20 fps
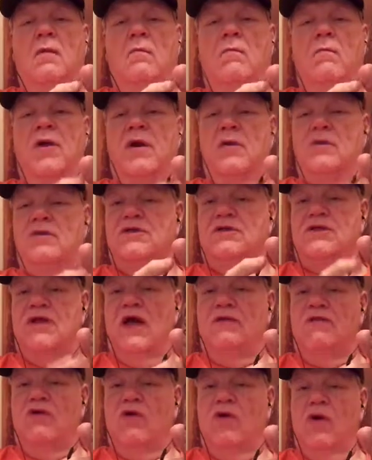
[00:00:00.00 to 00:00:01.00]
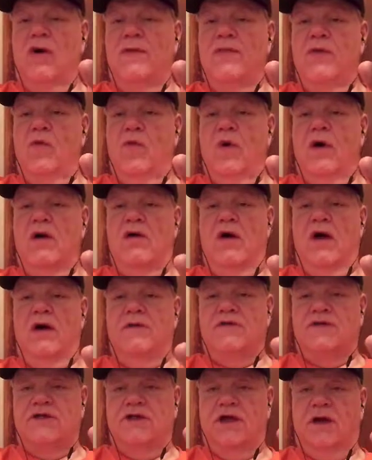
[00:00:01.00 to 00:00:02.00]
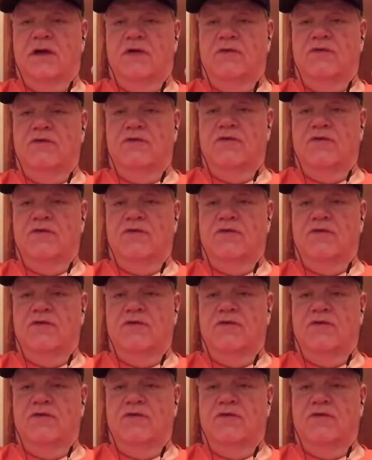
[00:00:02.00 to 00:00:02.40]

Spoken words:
but it was never on the one-off shelf.